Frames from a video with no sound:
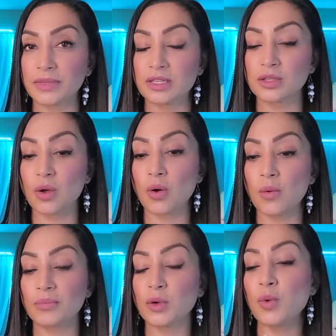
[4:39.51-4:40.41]

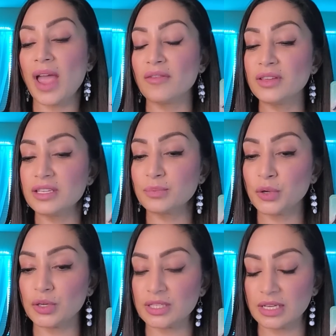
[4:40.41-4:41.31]
So whoever this
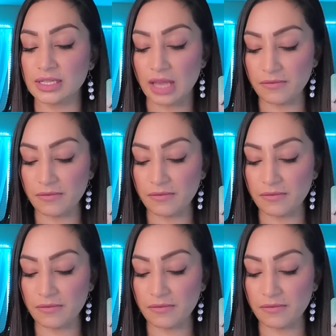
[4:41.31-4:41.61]
person is,